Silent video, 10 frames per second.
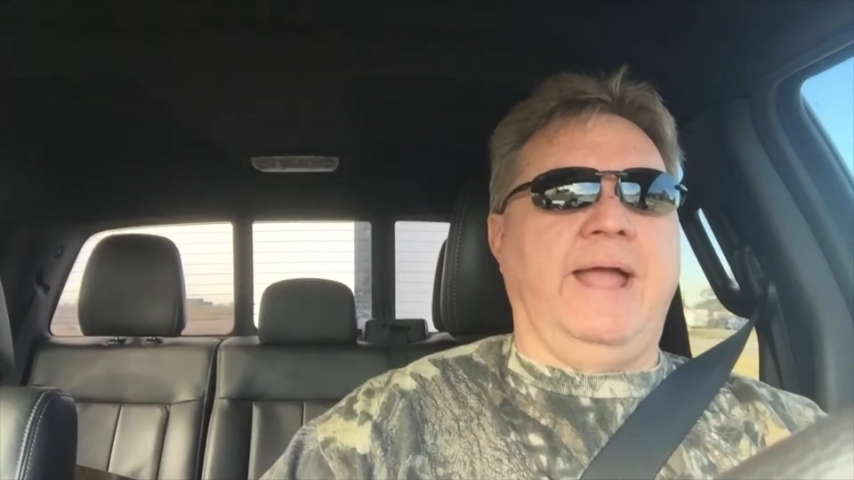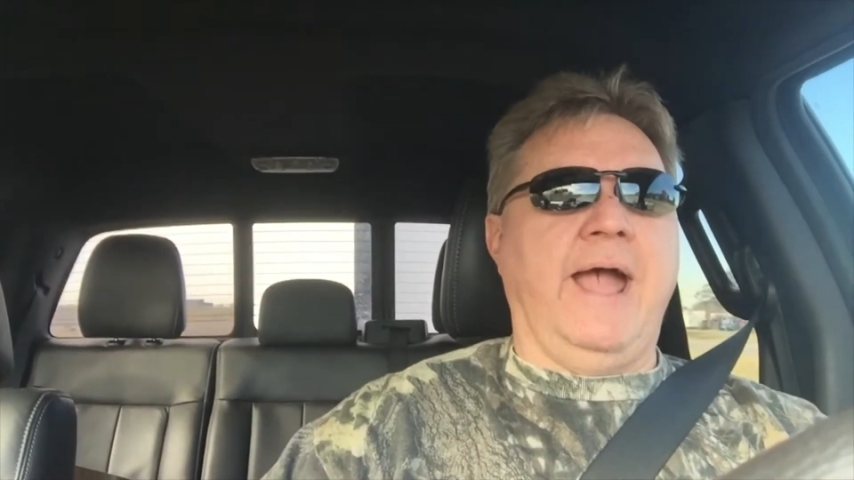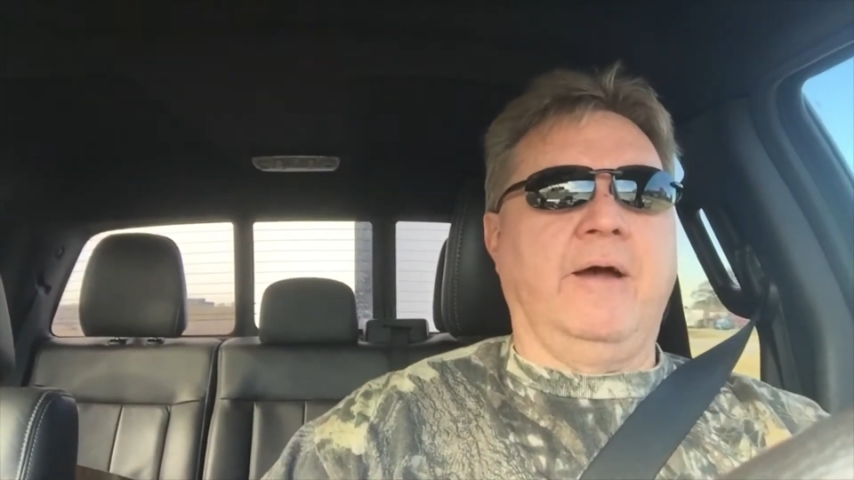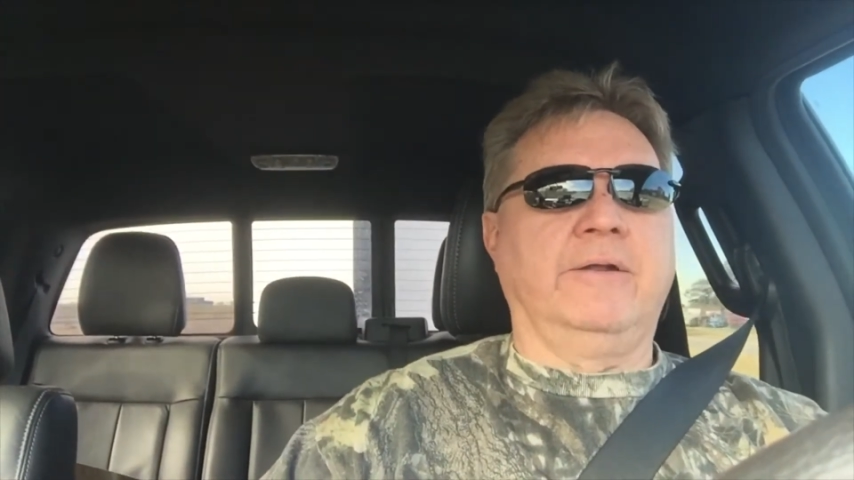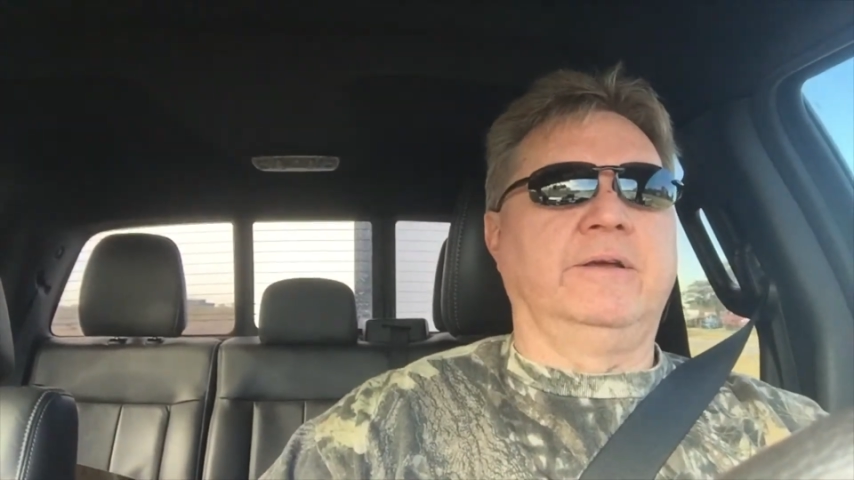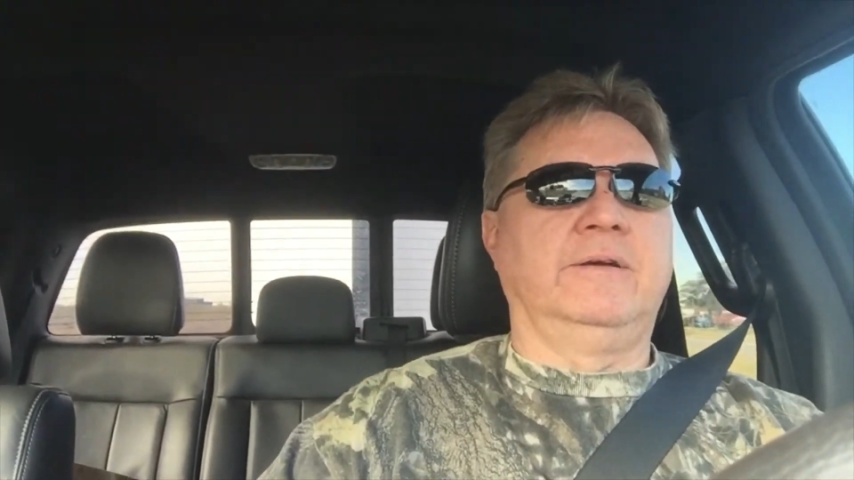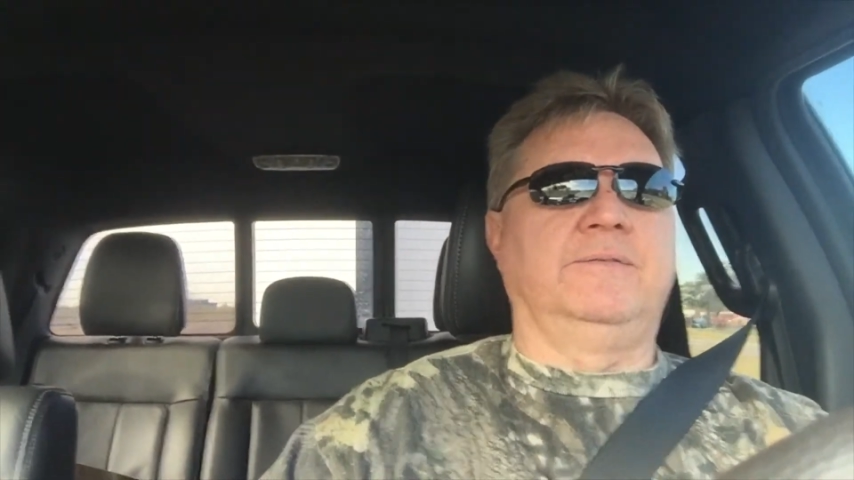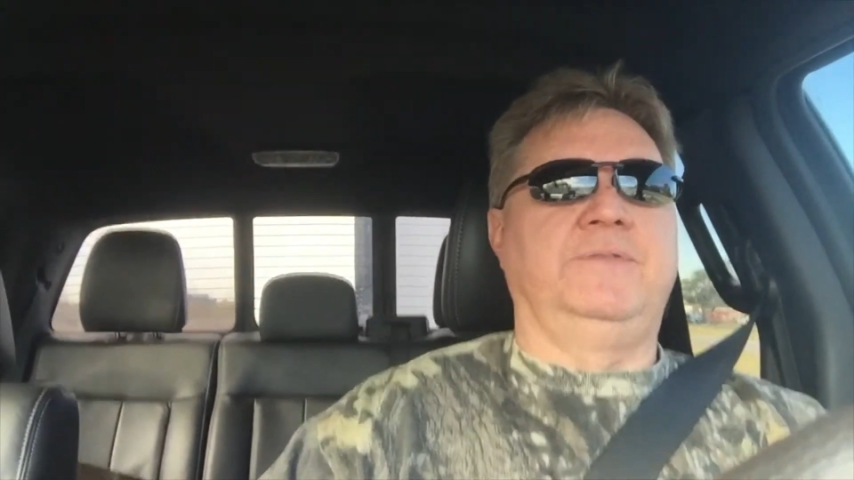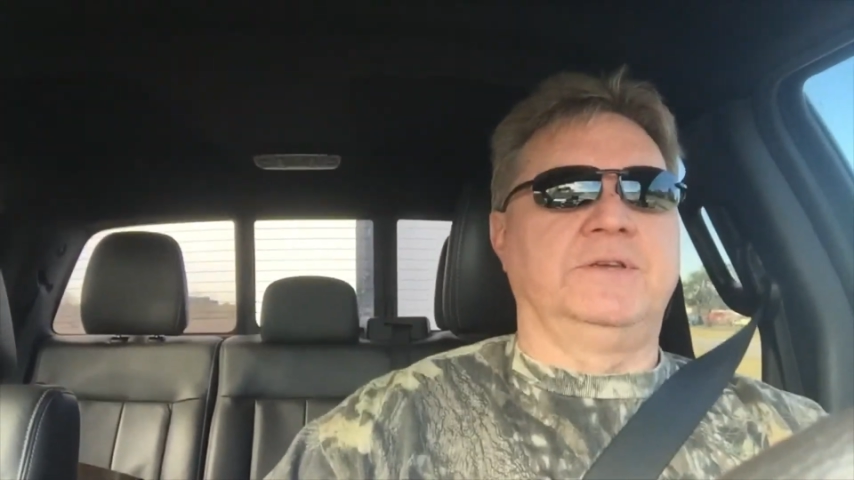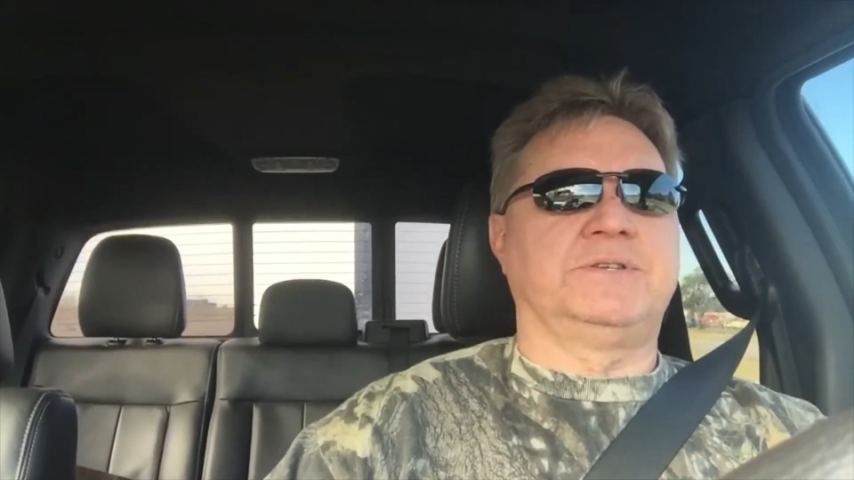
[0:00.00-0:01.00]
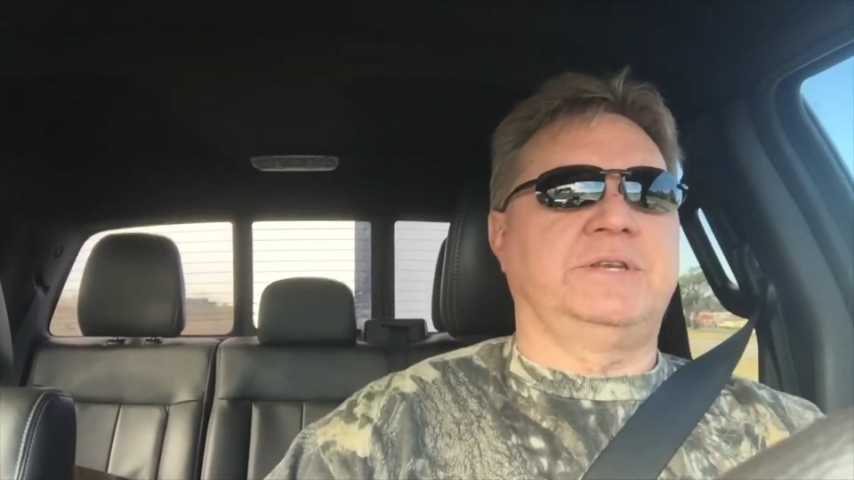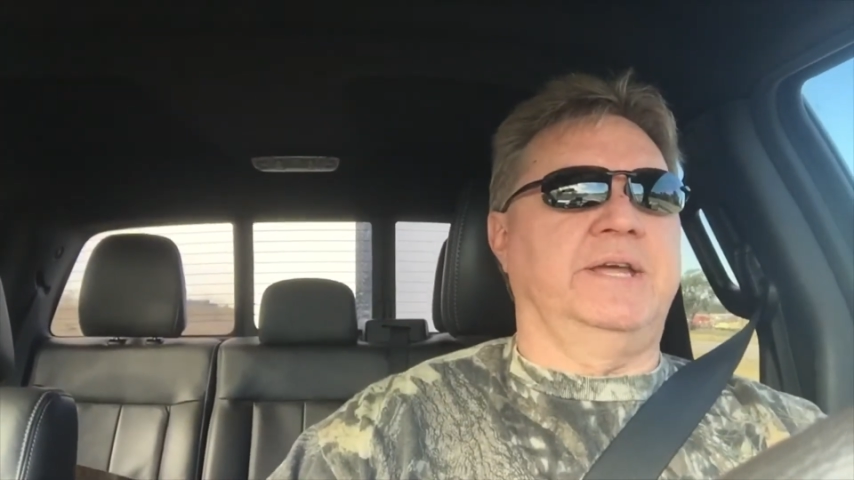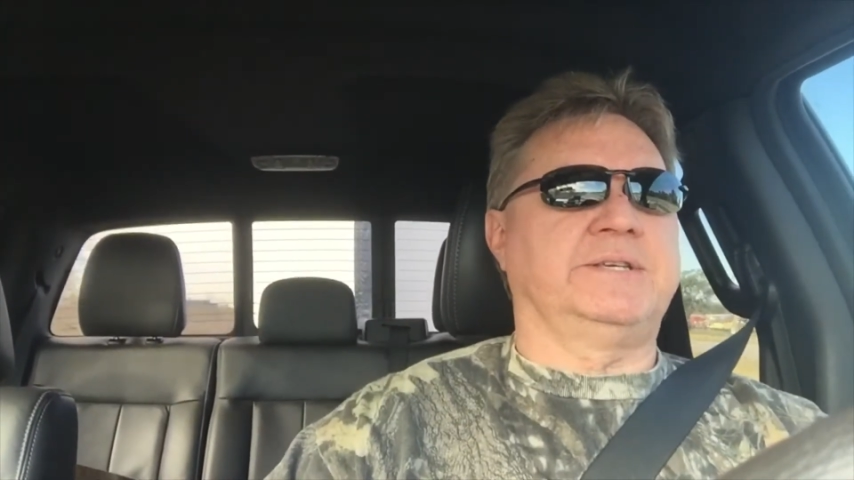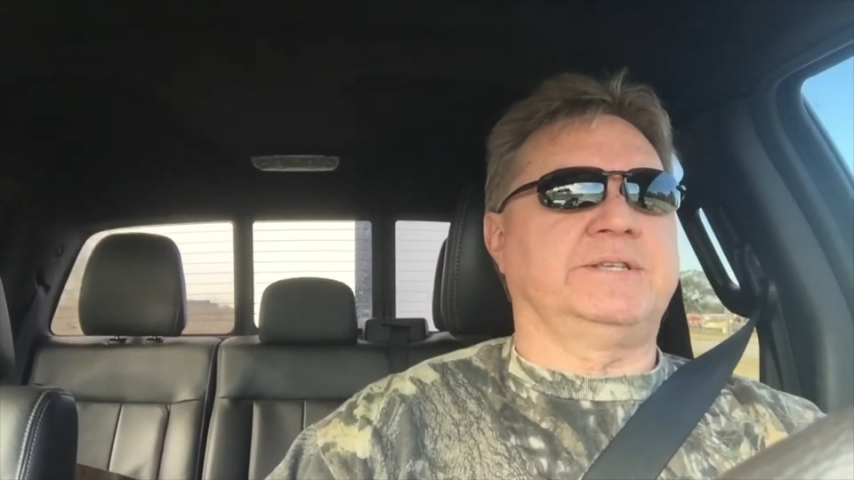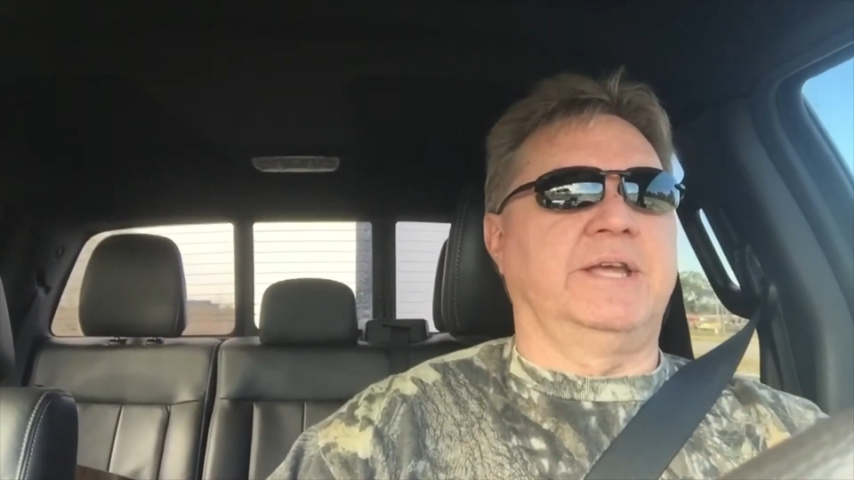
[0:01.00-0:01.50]
out of this
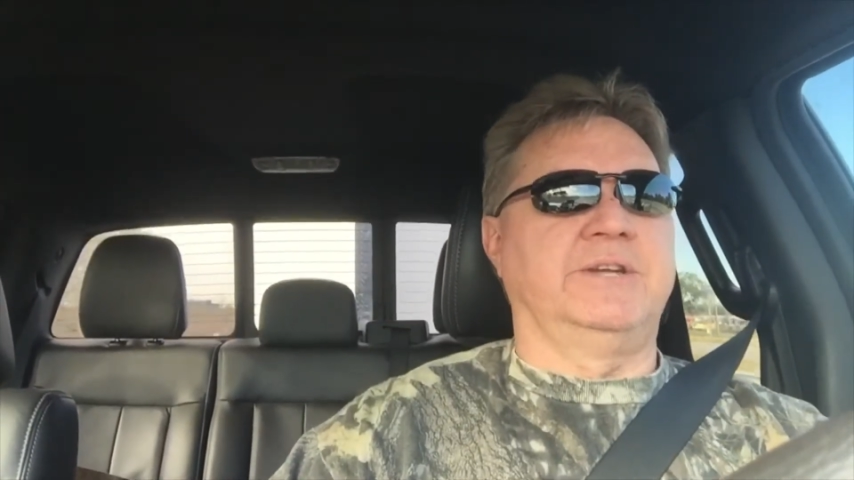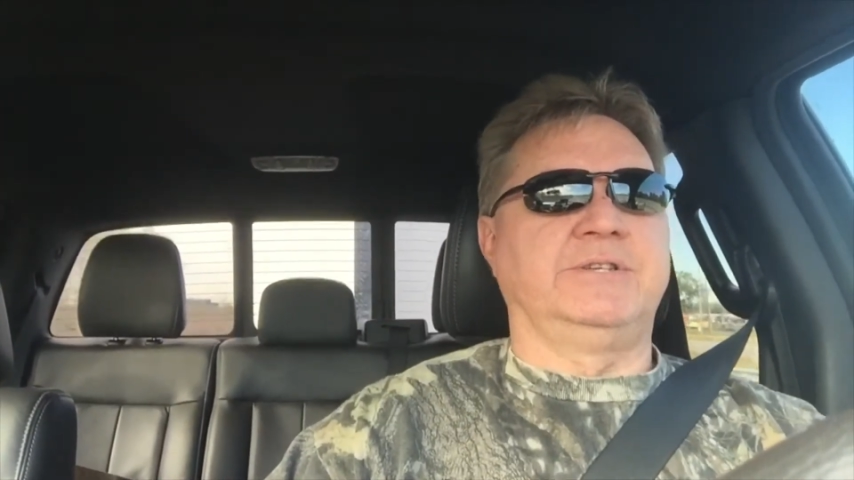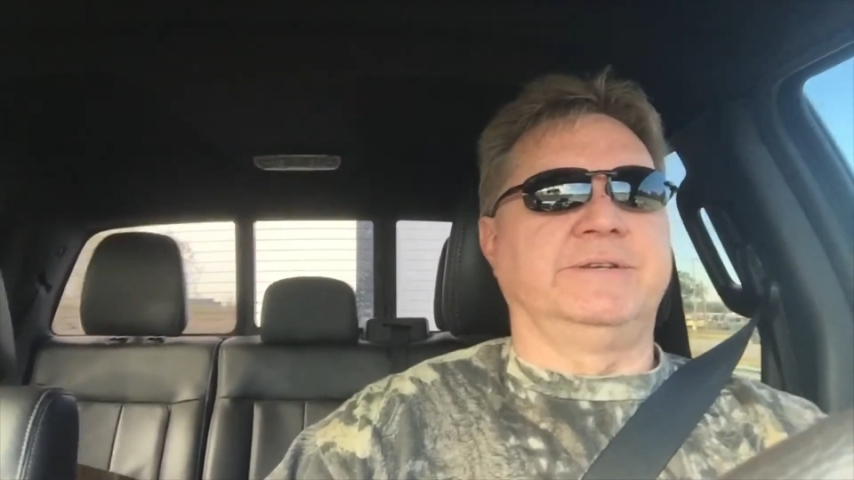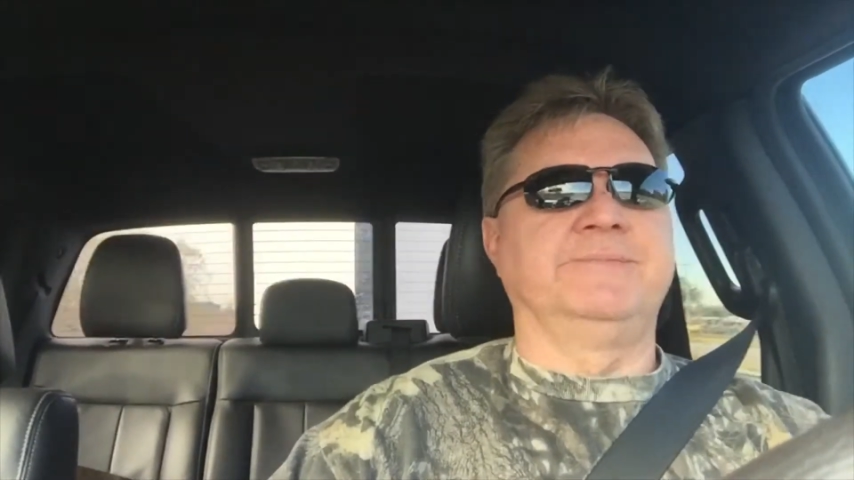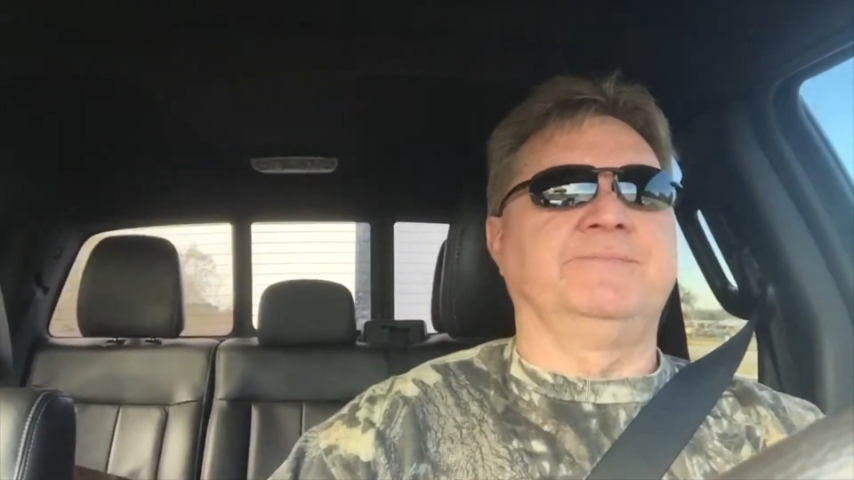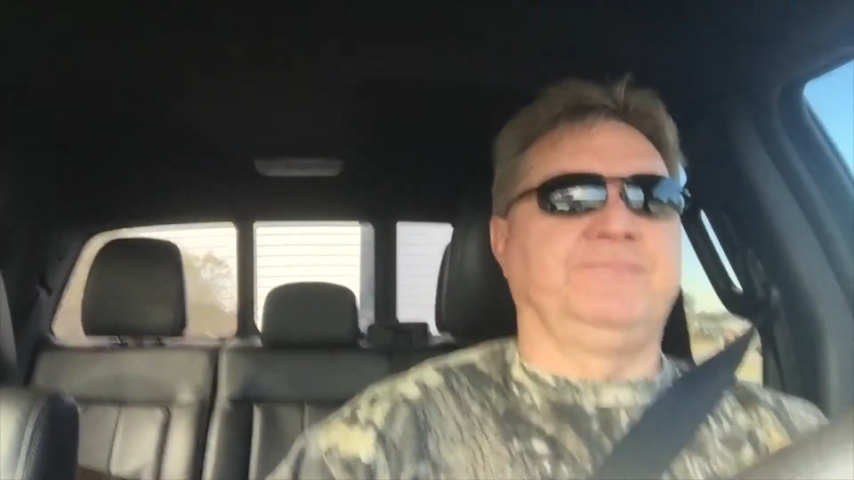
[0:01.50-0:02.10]
test session,